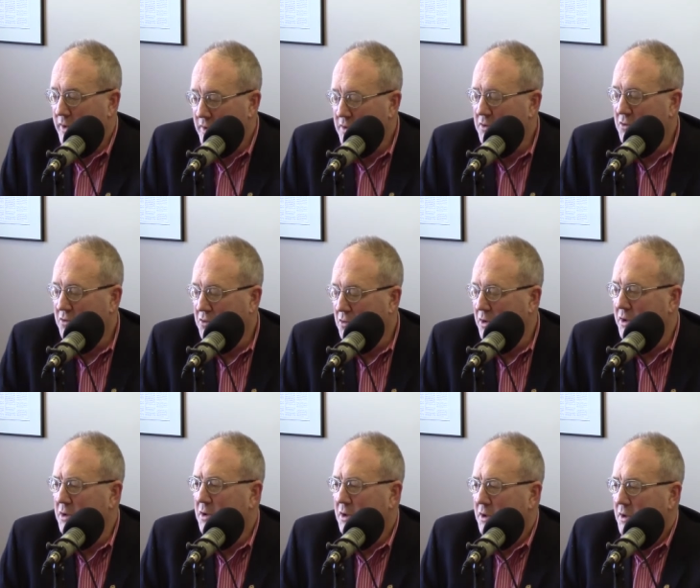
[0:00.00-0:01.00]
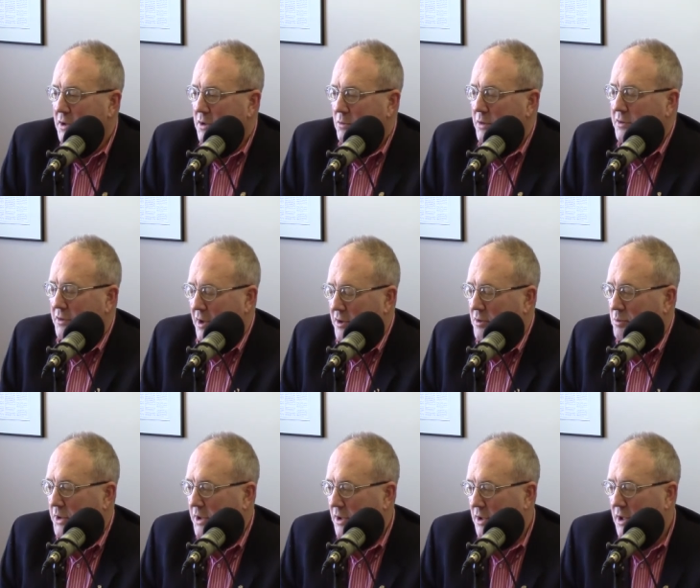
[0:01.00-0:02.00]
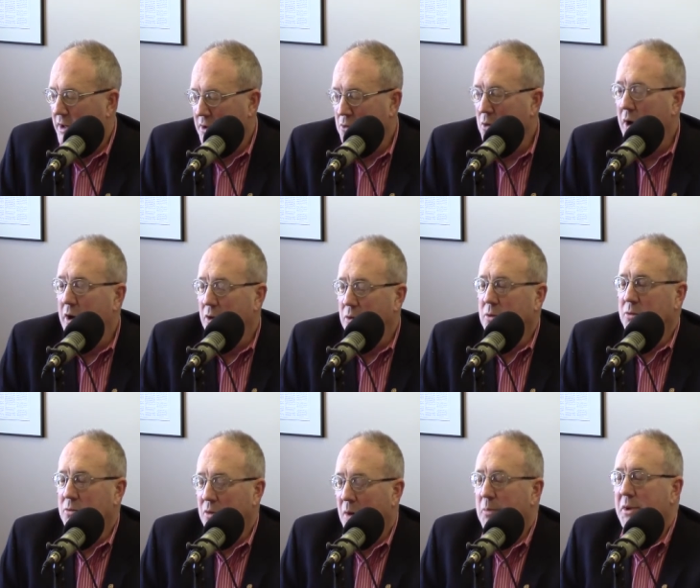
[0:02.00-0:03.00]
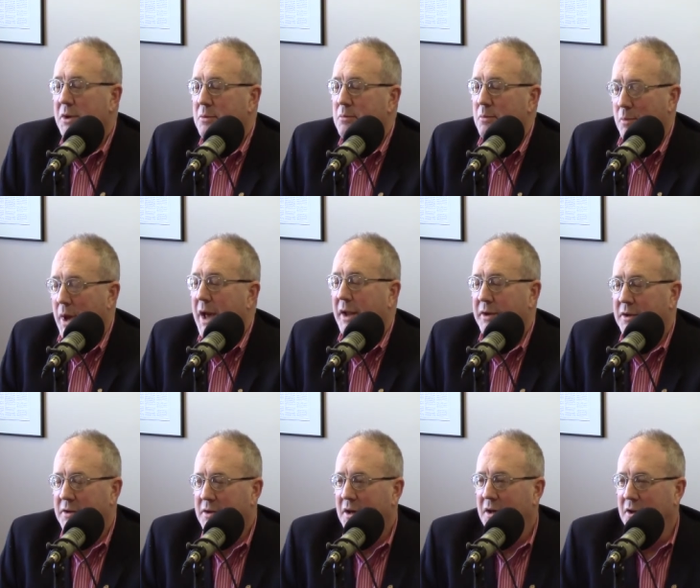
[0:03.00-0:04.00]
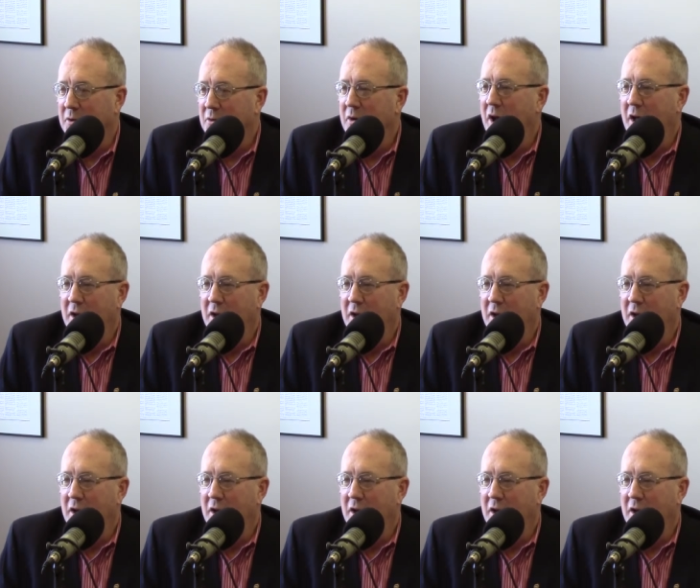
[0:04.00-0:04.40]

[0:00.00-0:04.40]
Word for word: industry, we tend to be a lot of gray old grumpy men. Uh, they're not